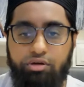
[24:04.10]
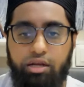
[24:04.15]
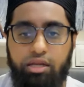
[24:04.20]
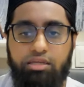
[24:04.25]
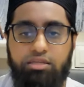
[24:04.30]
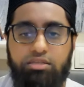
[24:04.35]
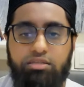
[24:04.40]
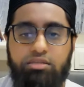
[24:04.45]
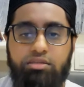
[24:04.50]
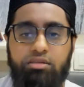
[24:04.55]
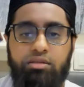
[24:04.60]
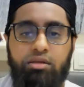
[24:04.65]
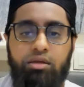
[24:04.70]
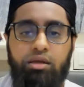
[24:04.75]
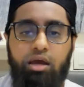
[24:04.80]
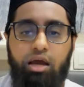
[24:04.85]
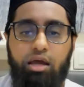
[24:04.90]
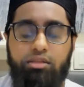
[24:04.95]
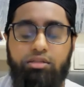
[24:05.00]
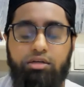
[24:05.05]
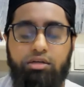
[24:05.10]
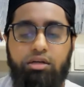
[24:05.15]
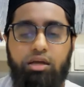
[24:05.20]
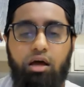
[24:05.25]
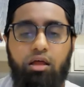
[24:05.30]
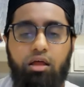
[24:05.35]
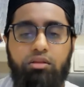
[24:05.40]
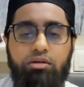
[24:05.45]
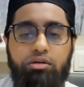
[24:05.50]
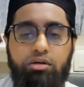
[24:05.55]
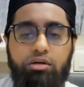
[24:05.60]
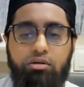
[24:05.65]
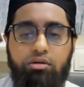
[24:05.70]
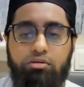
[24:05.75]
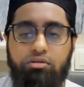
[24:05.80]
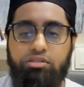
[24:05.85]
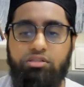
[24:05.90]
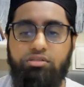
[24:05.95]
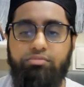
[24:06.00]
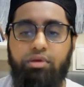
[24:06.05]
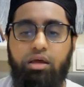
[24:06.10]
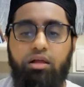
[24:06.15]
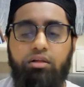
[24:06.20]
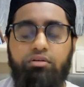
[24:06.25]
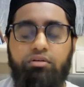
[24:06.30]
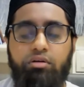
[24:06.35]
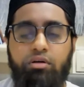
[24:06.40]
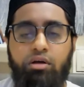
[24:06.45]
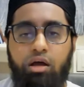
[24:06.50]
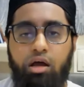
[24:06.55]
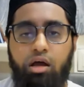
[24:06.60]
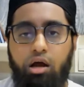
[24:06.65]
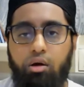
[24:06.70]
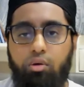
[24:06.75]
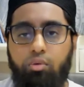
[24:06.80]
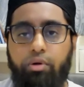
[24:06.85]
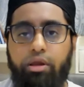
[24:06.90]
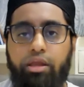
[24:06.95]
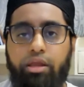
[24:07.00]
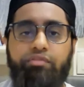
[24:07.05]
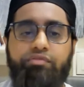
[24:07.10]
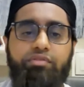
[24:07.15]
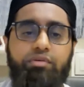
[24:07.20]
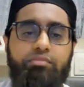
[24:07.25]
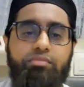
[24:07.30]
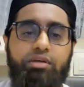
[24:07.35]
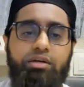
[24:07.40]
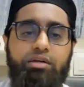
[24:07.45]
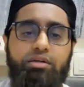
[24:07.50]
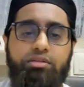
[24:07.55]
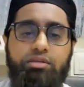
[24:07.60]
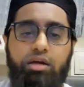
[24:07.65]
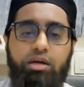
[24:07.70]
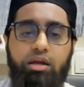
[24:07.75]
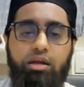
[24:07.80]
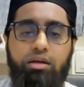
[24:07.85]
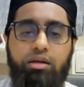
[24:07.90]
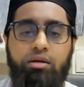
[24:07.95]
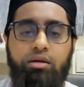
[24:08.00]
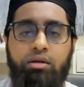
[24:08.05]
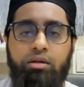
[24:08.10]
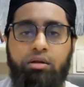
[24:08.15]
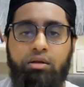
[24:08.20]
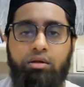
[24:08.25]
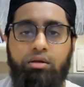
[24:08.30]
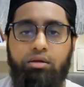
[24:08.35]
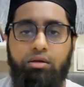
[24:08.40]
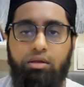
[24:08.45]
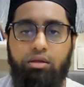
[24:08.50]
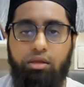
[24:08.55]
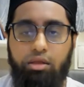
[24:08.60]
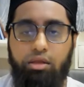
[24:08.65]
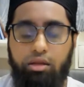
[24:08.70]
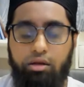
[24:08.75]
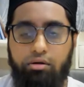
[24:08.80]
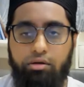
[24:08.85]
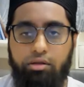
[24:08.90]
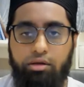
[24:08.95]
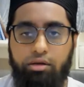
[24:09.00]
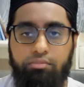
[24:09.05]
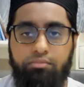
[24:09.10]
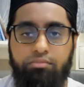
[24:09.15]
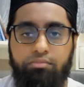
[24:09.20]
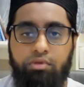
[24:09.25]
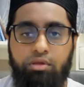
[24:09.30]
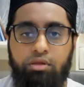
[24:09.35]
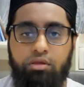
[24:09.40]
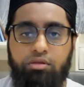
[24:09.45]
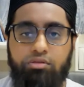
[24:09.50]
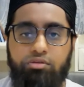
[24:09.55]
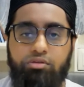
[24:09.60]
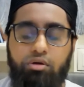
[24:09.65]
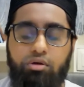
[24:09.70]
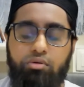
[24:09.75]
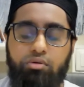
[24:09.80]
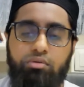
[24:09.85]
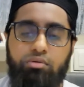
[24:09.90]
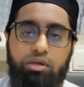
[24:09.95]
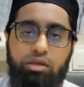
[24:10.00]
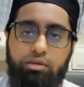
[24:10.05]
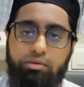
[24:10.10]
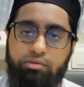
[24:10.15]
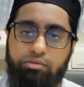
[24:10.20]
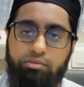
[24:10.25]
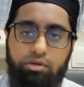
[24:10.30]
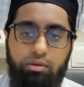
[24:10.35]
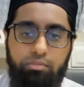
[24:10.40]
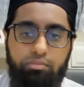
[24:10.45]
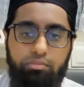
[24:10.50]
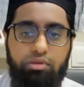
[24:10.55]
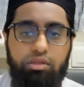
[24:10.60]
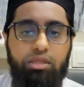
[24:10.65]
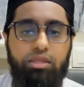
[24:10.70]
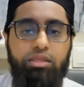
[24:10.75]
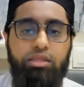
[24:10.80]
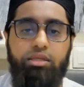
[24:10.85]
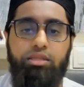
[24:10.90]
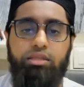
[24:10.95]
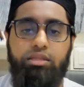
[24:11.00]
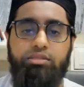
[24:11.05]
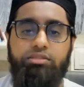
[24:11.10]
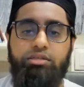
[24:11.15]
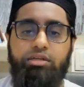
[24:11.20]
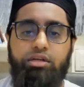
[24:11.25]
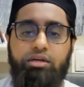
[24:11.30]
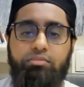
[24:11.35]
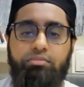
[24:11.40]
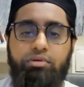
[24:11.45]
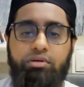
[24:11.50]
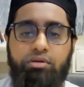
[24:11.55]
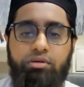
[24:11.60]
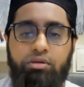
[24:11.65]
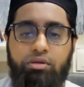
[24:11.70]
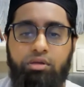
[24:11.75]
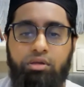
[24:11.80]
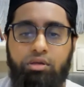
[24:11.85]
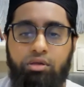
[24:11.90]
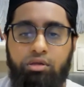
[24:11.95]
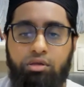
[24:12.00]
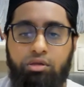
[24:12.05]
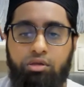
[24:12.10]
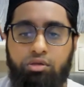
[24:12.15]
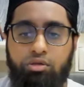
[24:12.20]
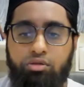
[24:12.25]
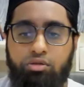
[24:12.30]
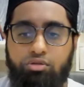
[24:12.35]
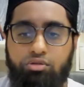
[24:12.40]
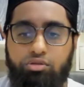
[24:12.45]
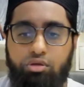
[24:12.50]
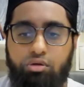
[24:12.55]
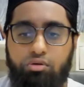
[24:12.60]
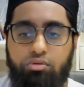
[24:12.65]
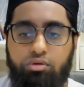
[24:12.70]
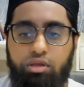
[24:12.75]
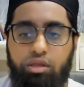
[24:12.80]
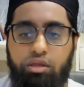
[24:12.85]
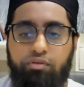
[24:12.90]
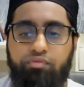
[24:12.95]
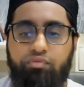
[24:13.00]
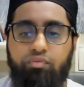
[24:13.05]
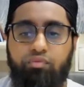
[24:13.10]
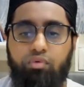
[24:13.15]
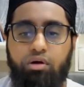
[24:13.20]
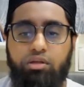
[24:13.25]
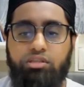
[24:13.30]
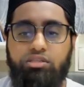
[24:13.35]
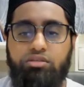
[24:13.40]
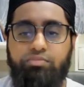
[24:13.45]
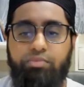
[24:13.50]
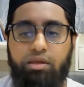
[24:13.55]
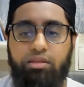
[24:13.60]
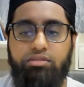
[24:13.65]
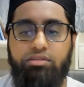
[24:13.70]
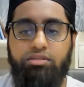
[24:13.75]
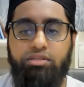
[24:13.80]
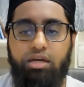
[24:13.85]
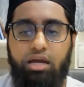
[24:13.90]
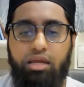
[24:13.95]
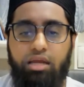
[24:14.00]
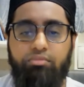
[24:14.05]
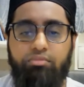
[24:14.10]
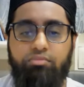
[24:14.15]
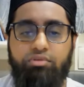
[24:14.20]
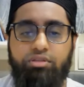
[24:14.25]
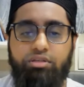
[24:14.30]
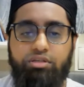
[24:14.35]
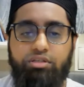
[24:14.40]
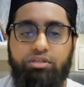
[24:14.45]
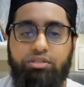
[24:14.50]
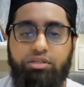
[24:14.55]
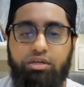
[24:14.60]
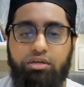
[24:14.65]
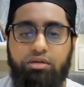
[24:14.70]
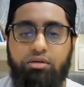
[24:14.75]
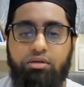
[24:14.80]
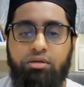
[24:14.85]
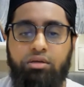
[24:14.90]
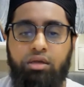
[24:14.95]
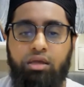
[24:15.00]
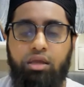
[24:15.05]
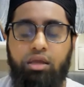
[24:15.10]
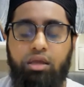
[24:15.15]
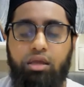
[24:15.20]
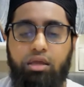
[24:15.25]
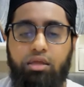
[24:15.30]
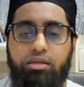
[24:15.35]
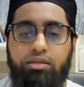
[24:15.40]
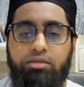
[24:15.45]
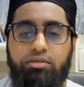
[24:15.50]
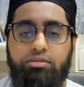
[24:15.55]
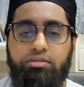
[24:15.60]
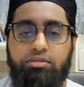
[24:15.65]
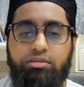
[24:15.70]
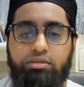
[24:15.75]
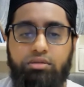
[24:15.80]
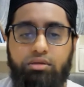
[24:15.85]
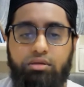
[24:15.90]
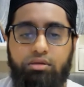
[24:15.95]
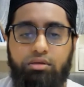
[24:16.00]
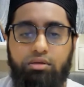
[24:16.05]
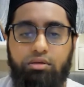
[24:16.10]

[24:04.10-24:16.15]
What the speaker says: trace, either color or smell, away from the entire area. So it completely cleans it up. So if one spends time with their shaykh, it is